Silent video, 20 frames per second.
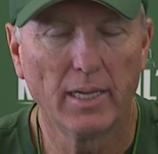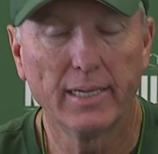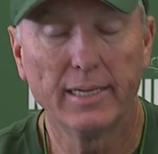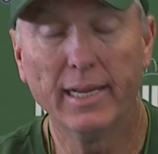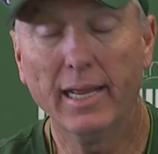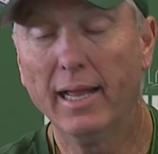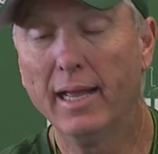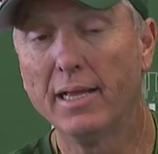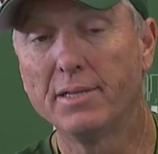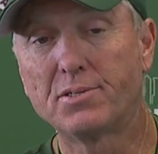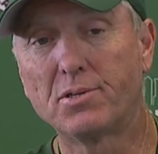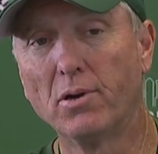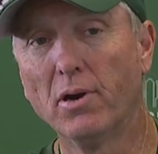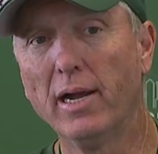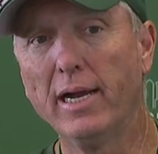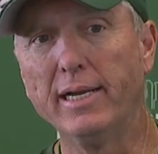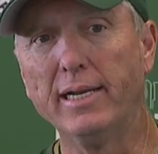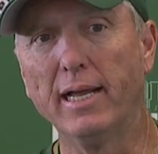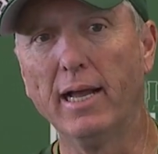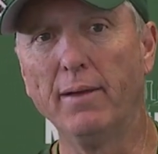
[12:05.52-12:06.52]
Yeah, that's
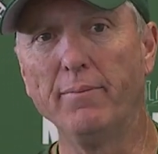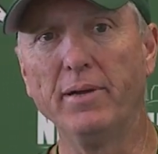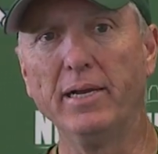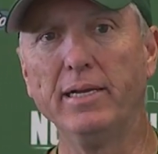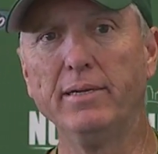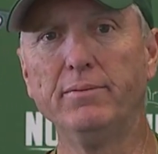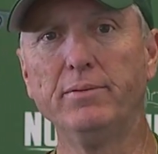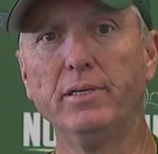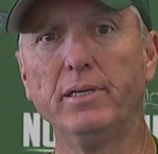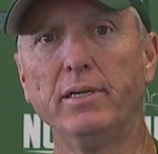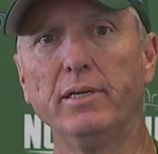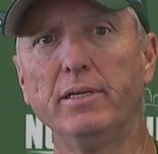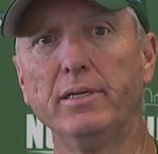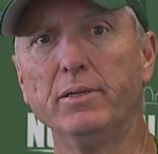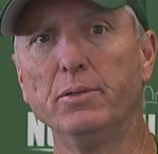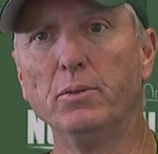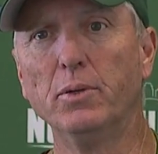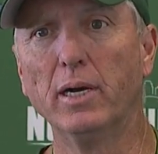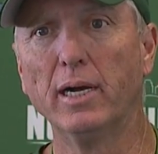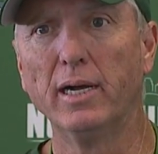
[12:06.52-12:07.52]
great. I mean,
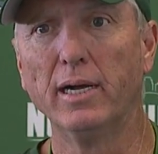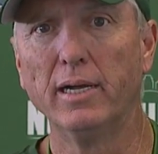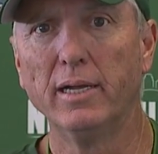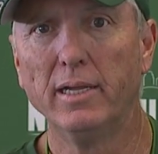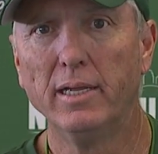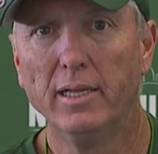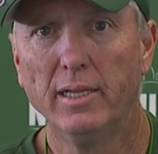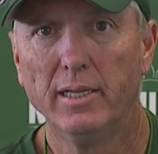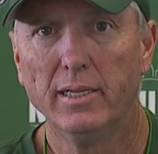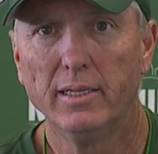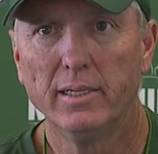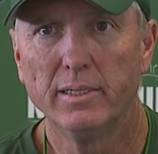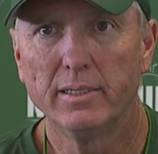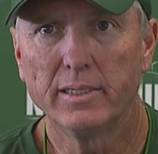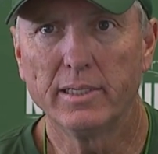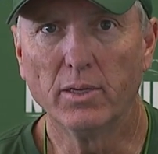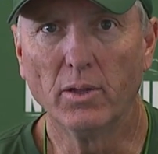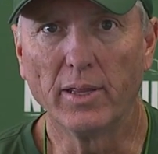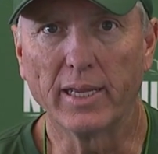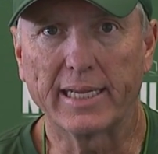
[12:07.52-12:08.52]
you, uh,
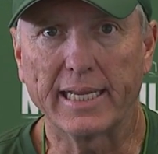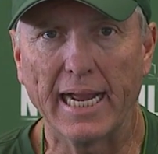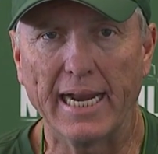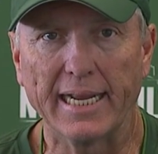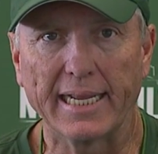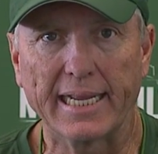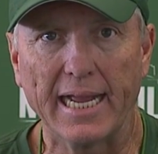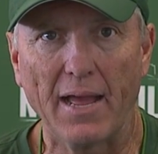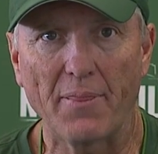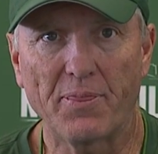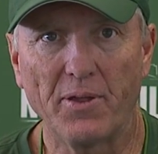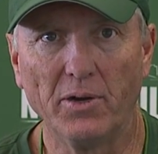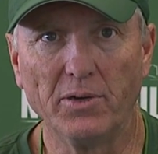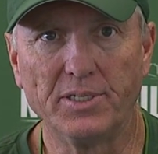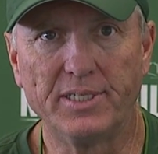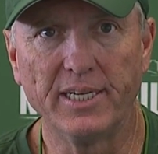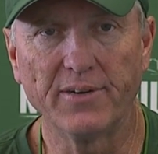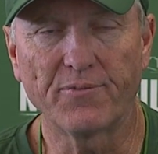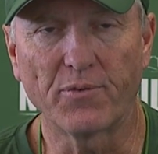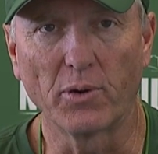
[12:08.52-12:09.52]
you know, they kind of got there
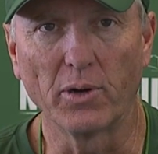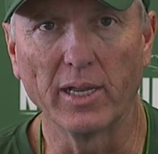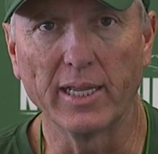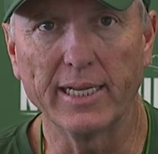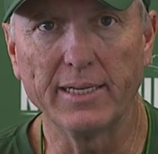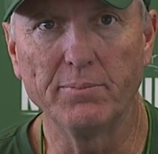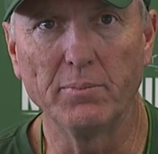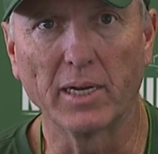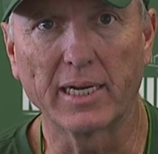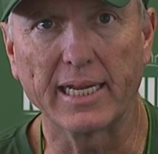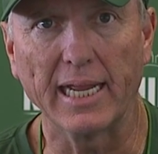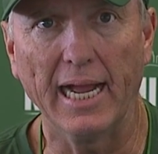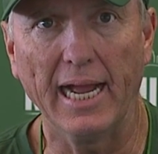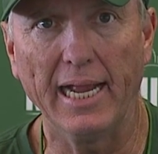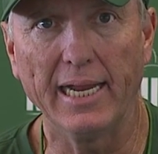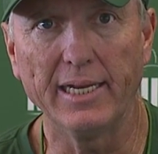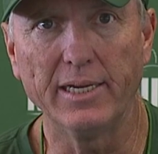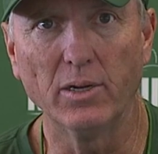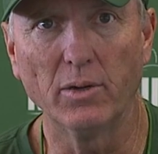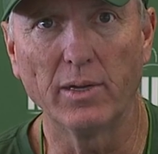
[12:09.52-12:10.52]
differently.
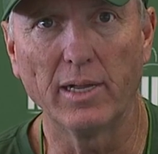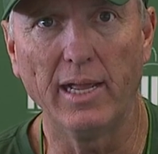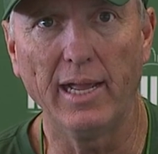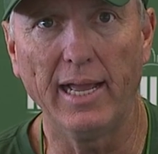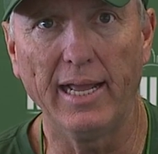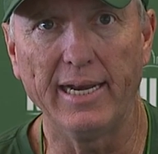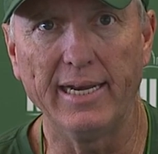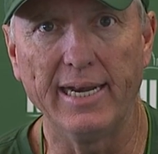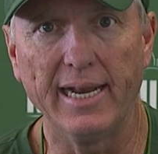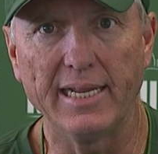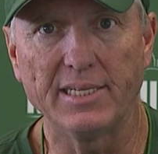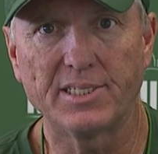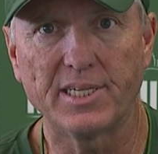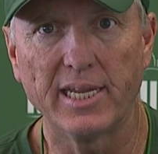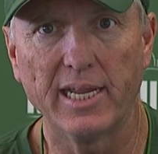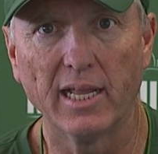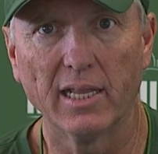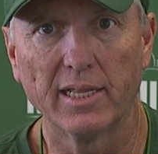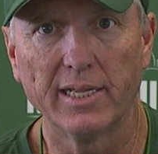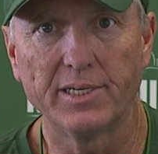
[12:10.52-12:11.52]
Makhi, you know, had an
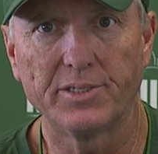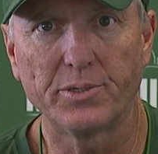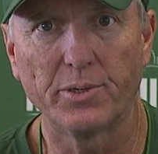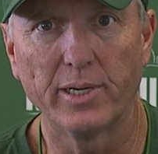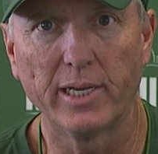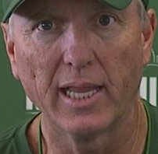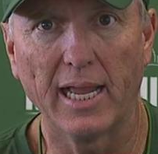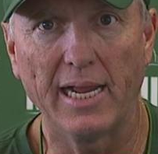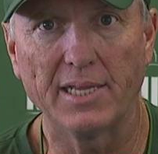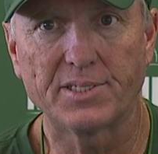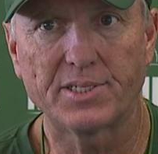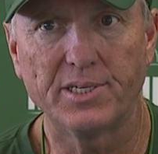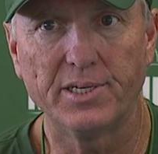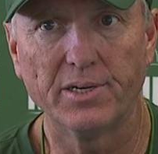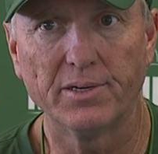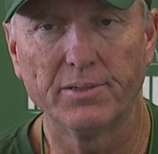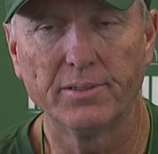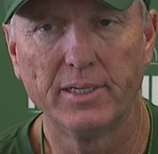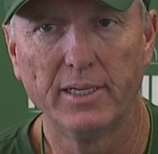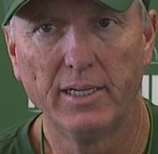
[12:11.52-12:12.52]
ACL injury last
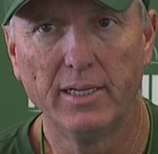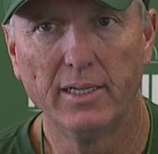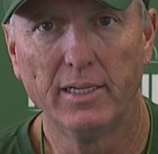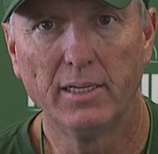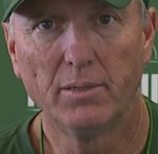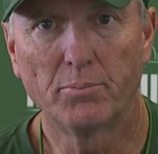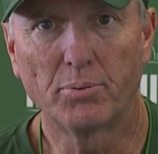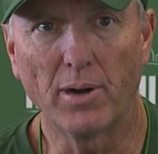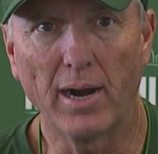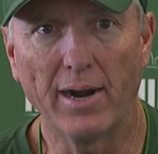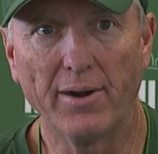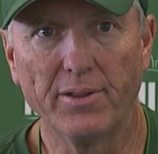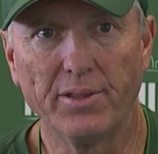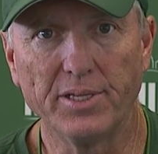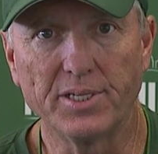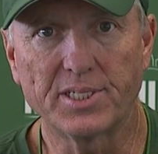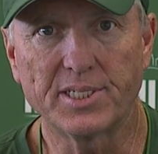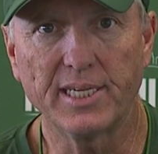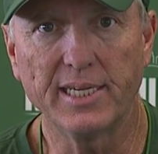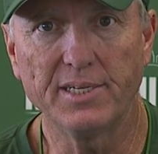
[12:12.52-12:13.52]
year prior to the
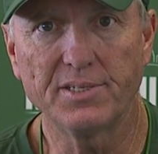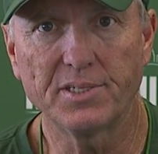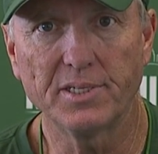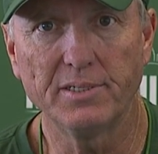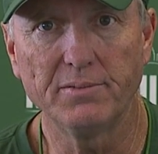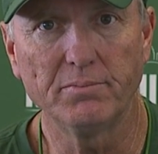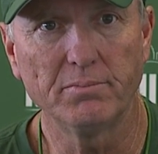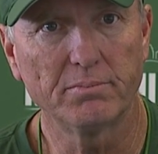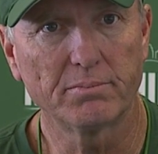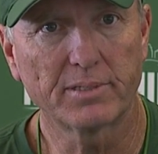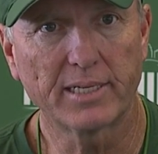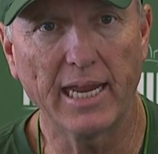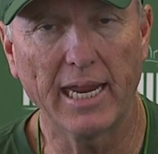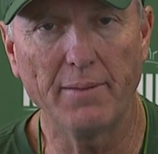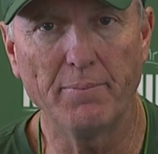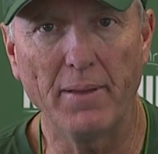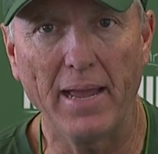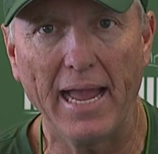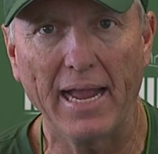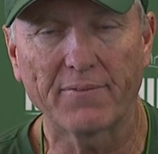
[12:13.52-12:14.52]
season,
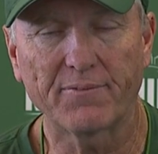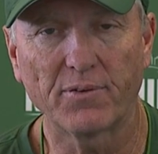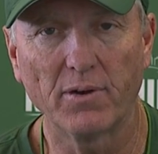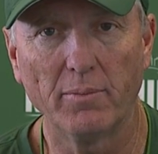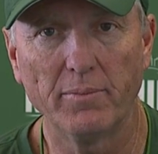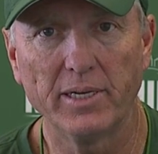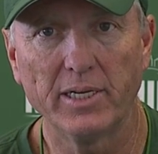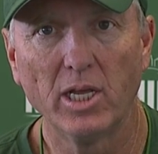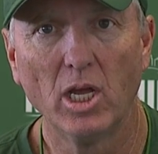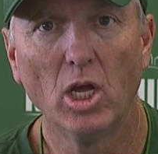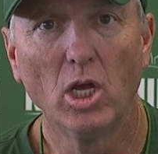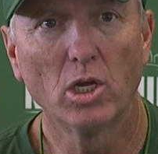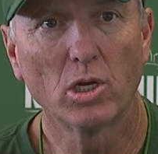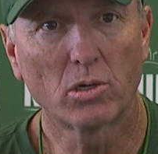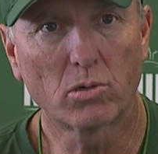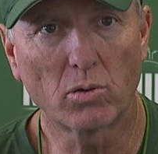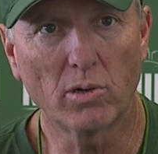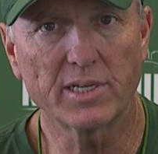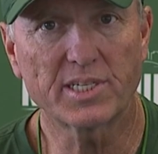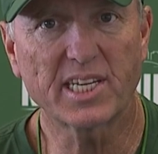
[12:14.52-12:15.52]
came back from it.
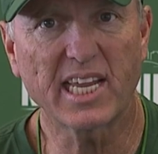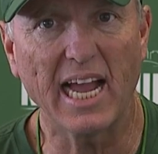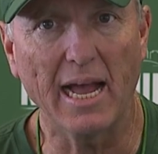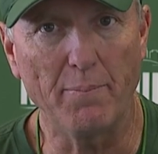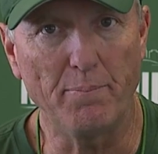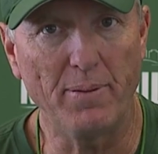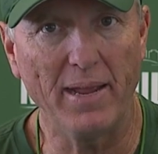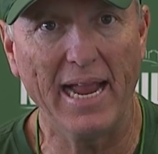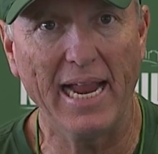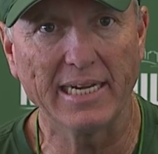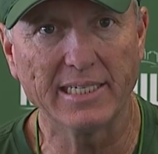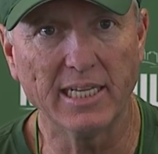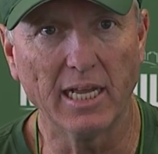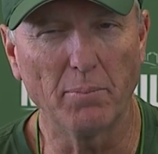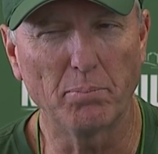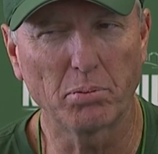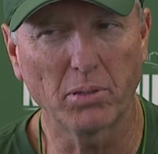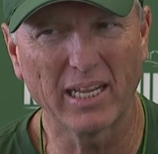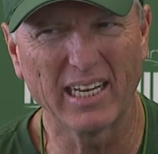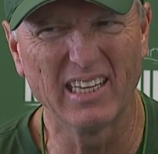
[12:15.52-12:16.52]
Chris got banged
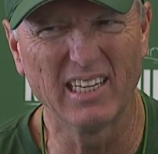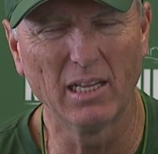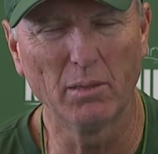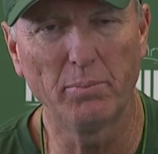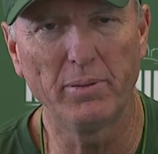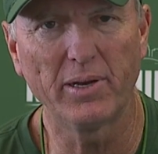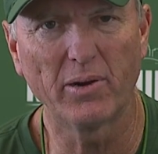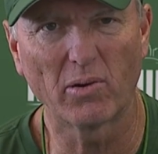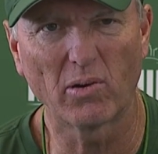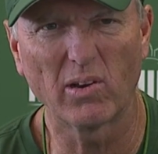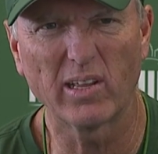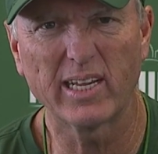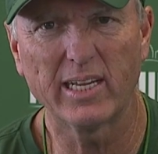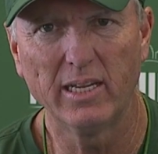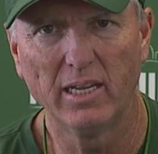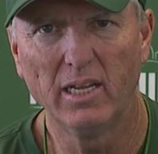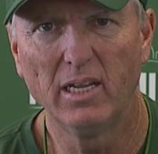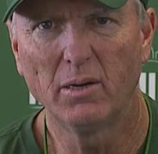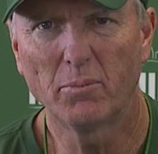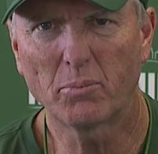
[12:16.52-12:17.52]
up, played a little bit early.
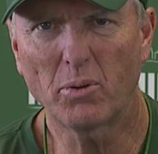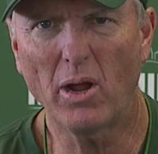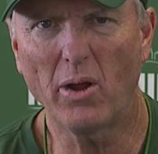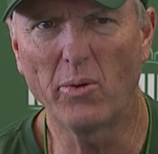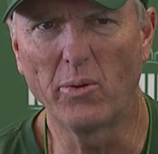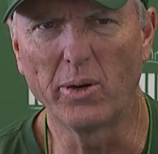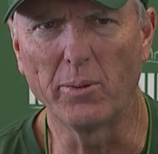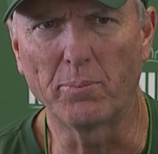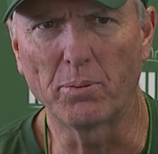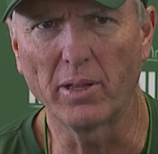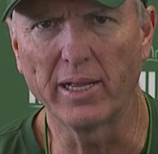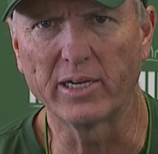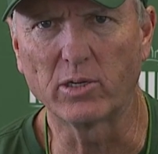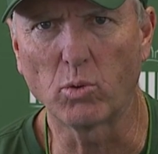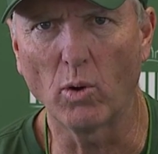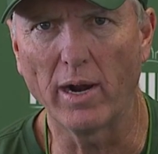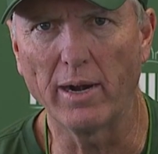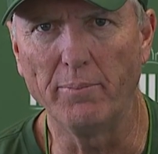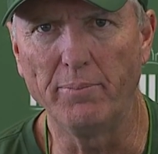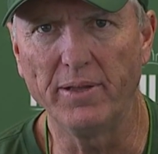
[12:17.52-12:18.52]
Probably would have played
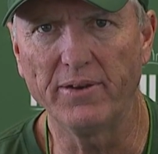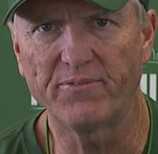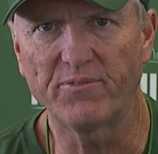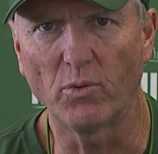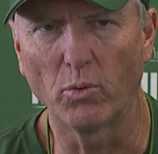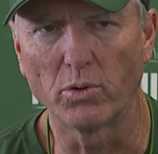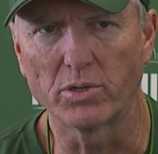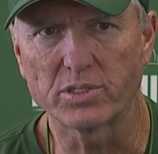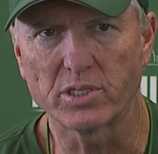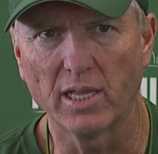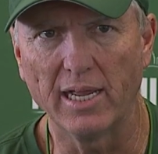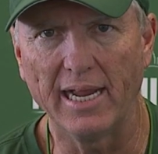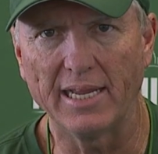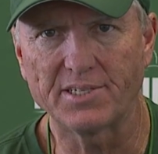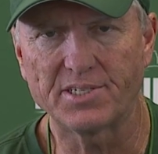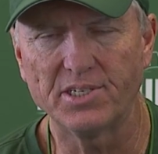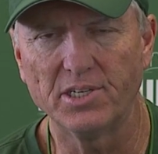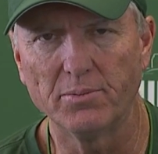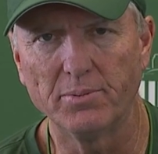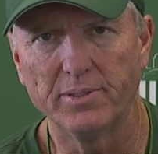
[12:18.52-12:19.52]
quite a bit for us
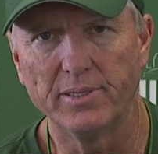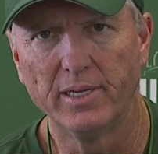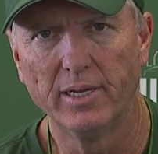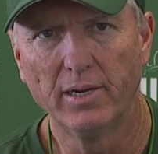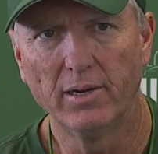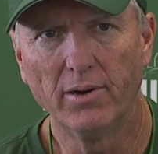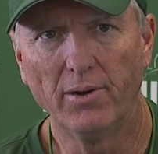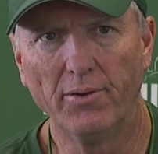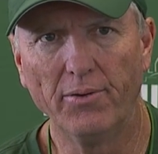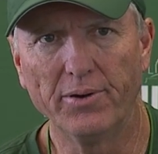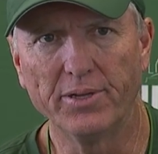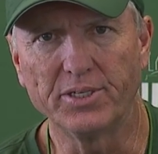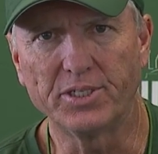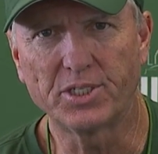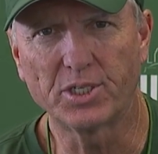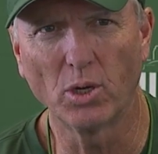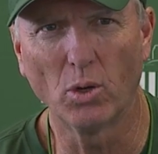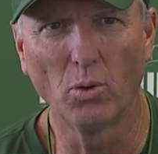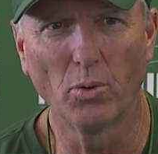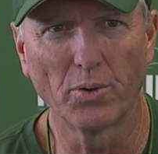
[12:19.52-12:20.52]
last year, but hurt his
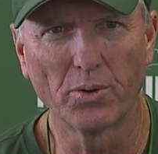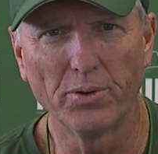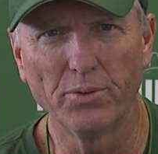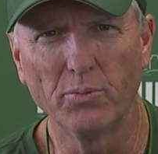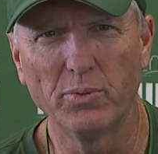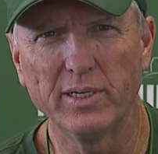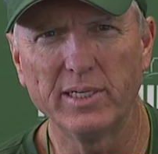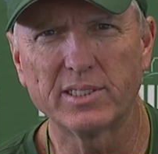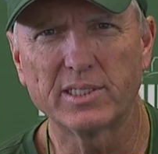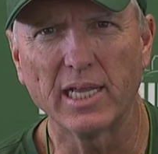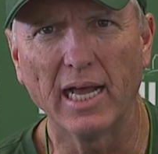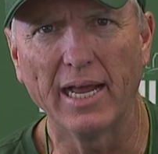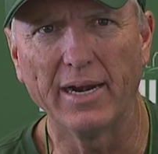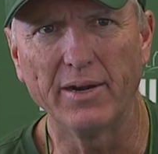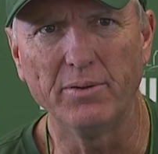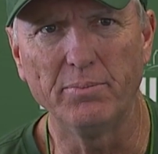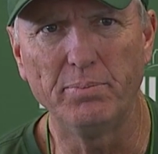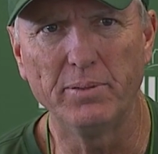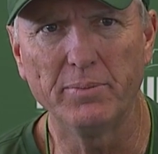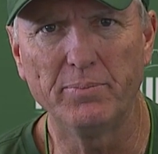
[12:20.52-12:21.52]
shoulder, and we decided
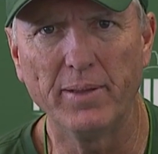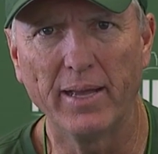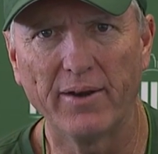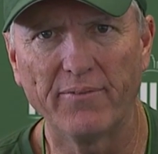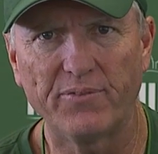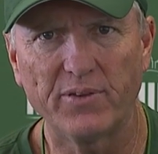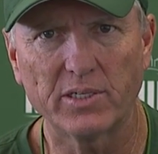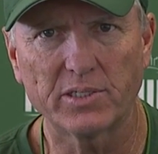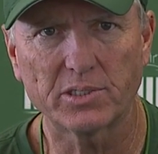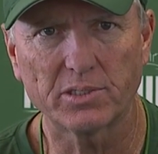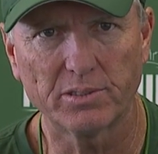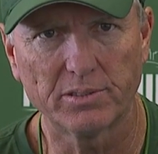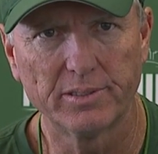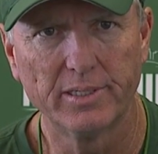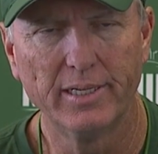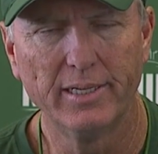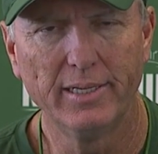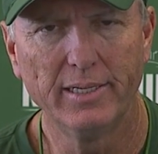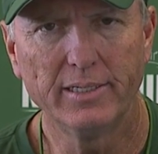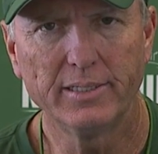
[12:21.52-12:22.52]
it'd be beneficial
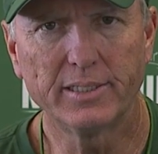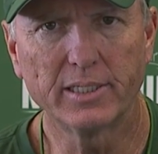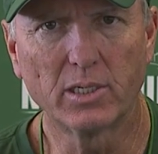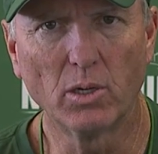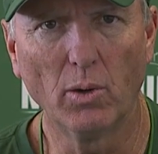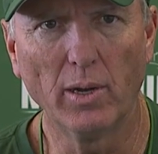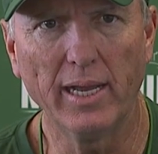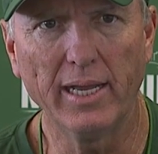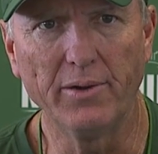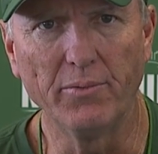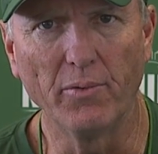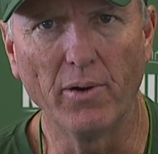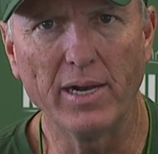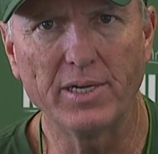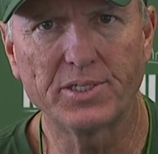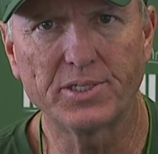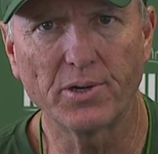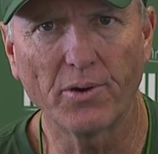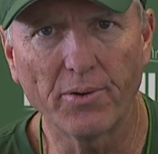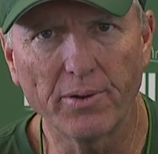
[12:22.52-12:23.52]
to go ahead and
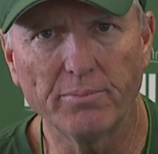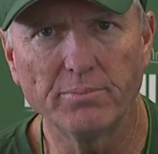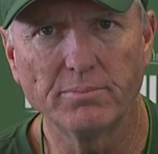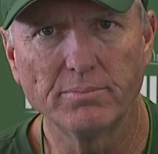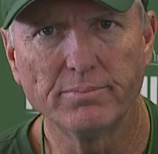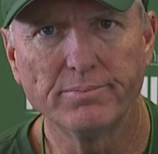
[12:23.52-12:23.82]
redshirt him.